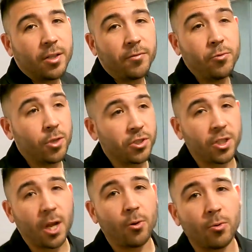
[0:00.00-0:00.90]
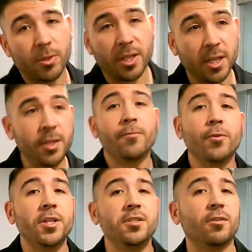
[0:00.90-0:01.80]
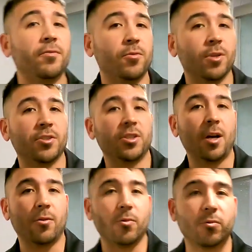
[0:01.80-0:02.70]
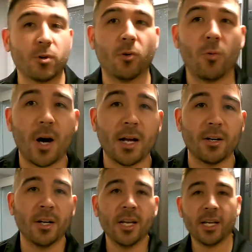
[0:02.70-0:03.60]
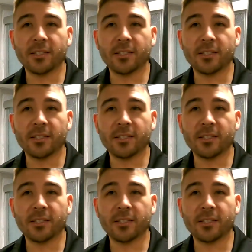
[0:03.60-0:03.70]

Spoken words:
So if you want to shower with antifreeze or if you want to shower with real water,